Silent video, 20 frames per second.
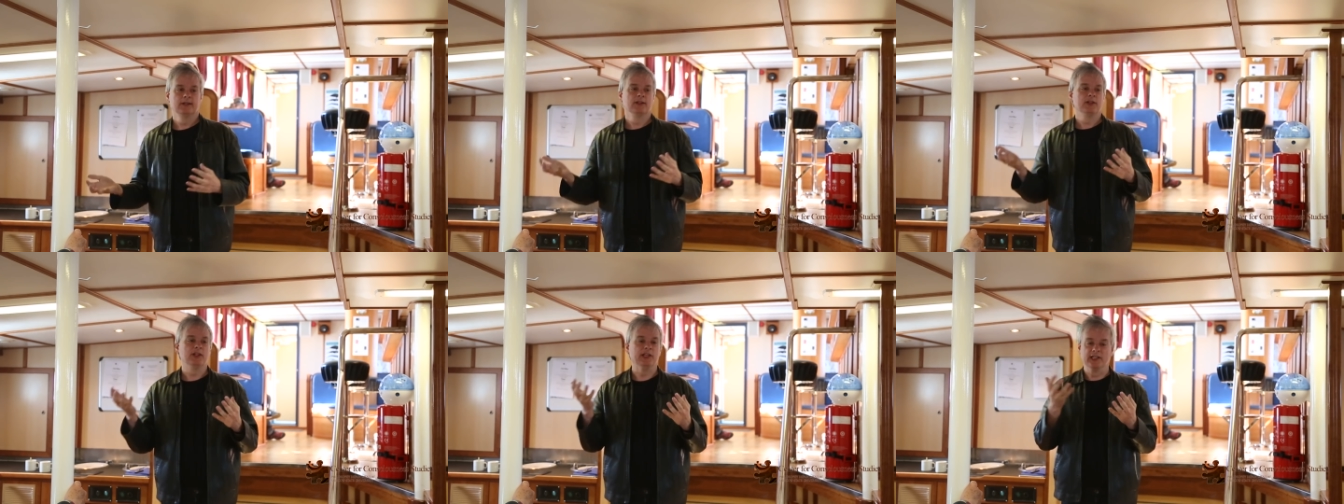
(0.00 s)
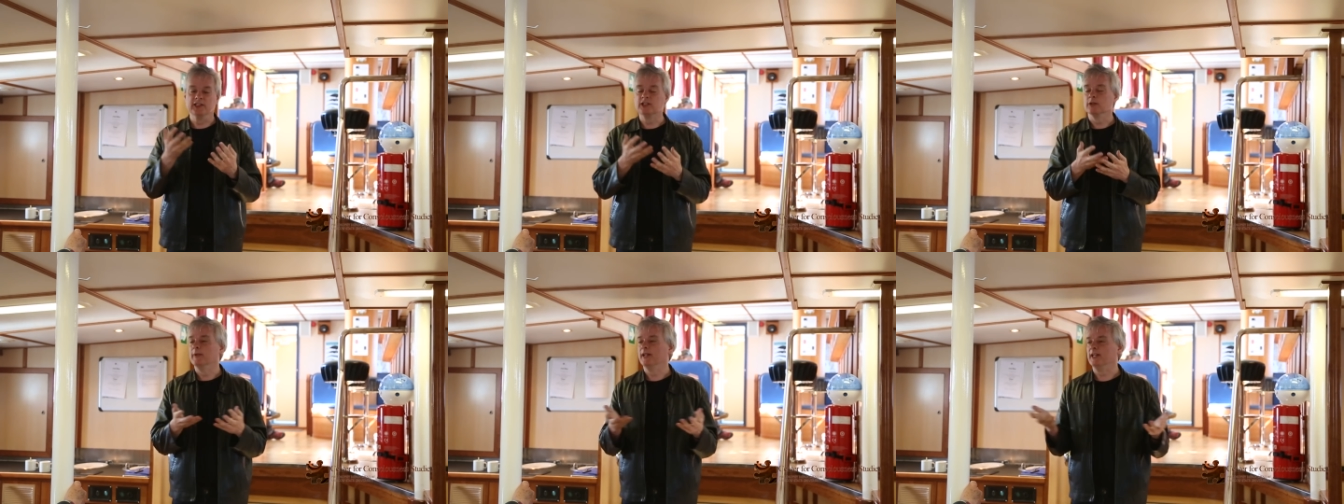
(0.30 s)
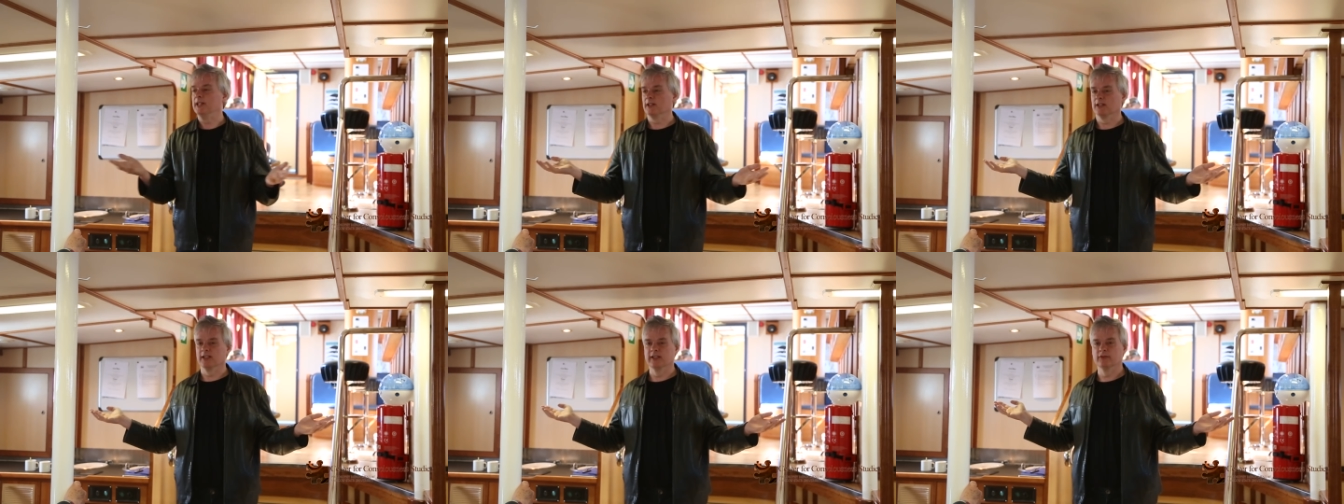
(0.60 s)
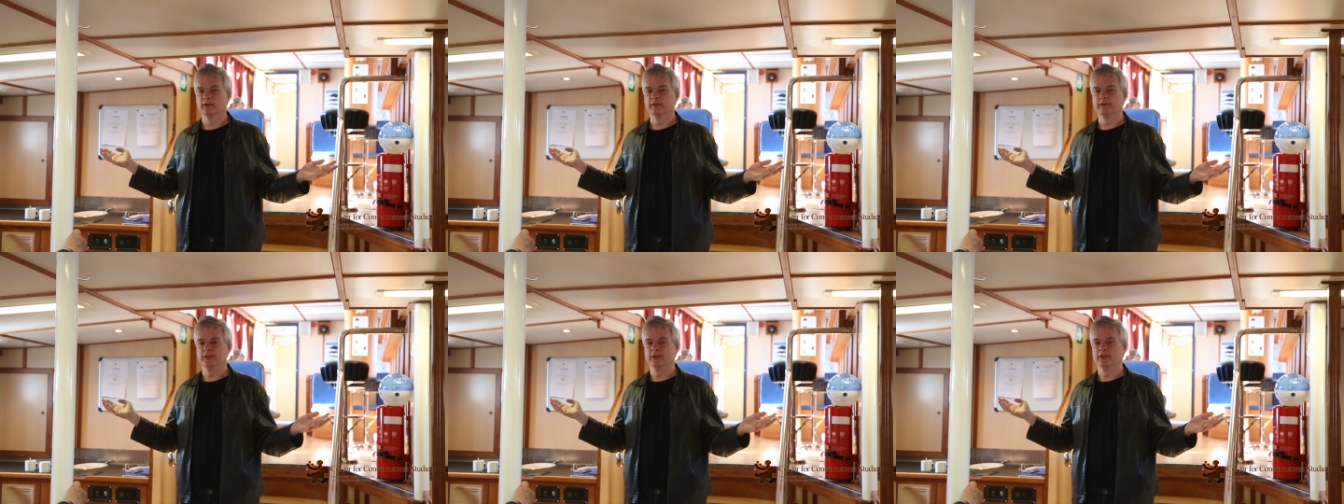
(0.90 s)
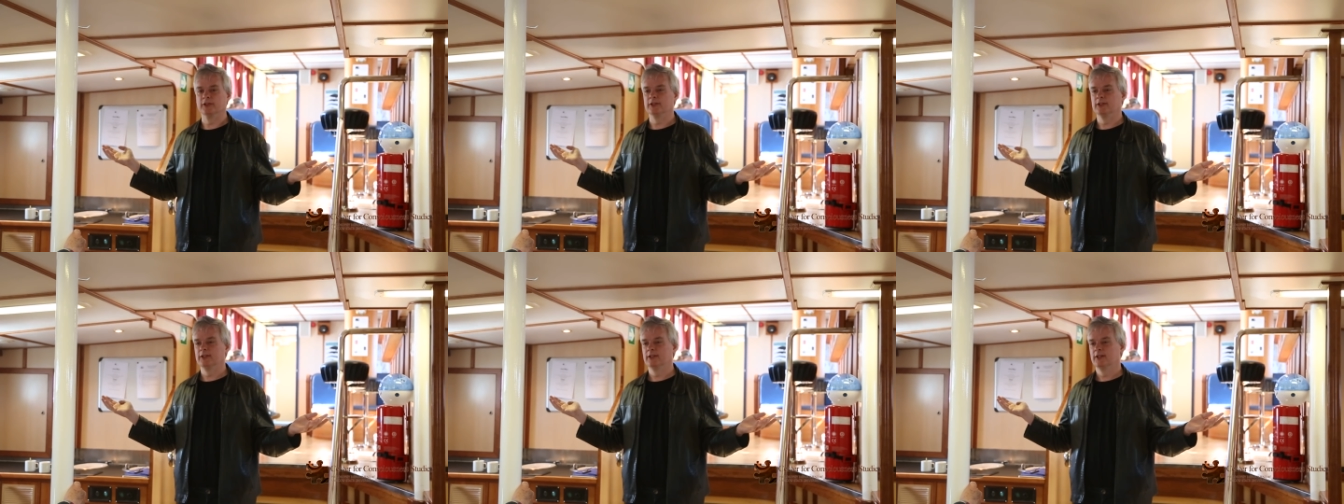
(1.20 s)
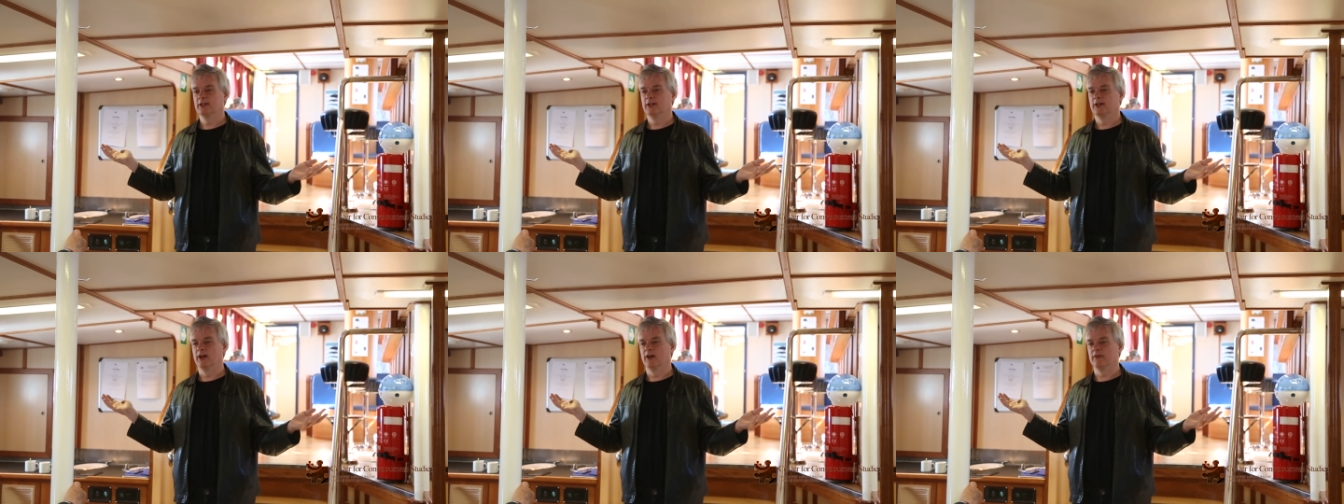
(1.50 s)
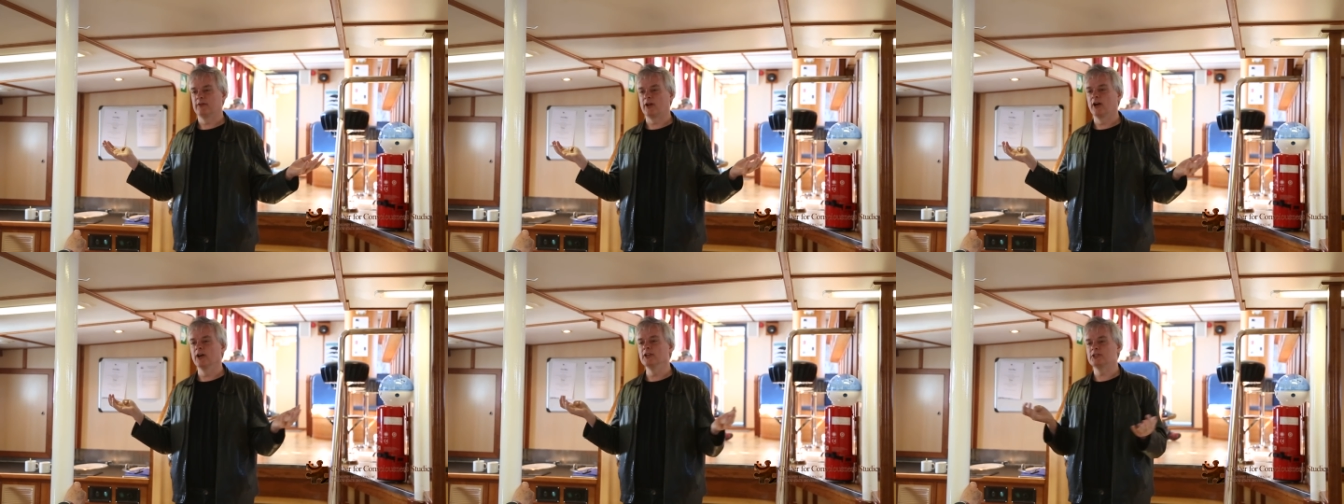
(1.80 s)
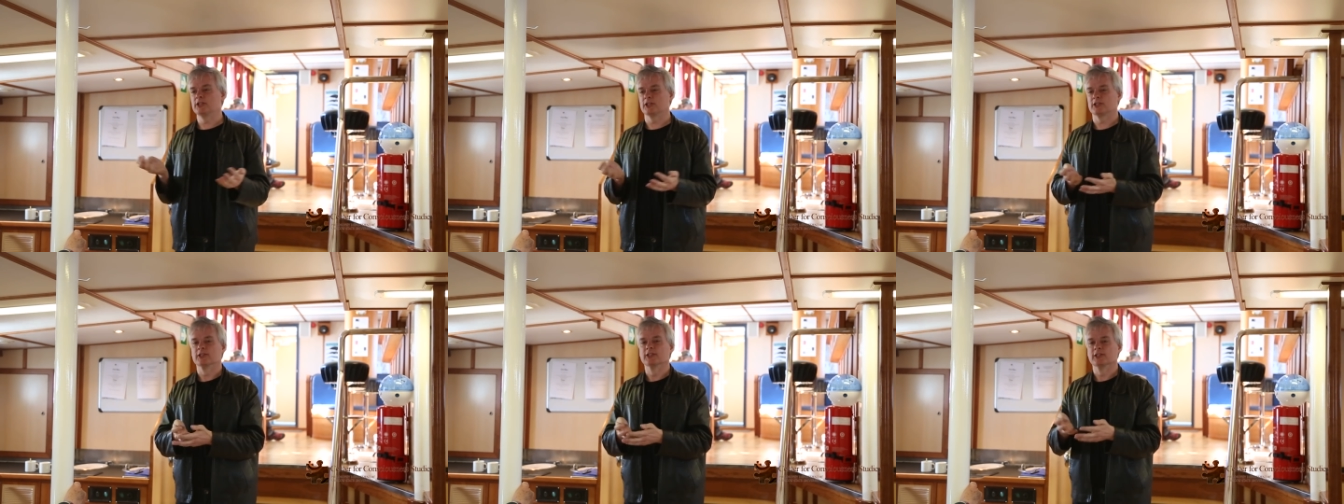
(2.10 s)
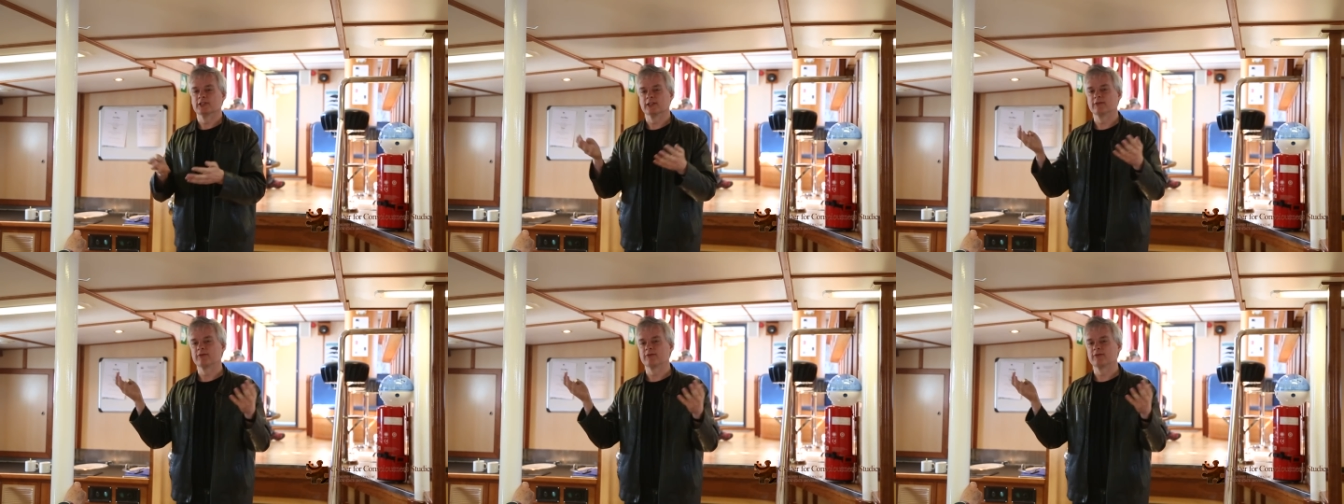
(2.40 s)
the intermediate level view of consciousness,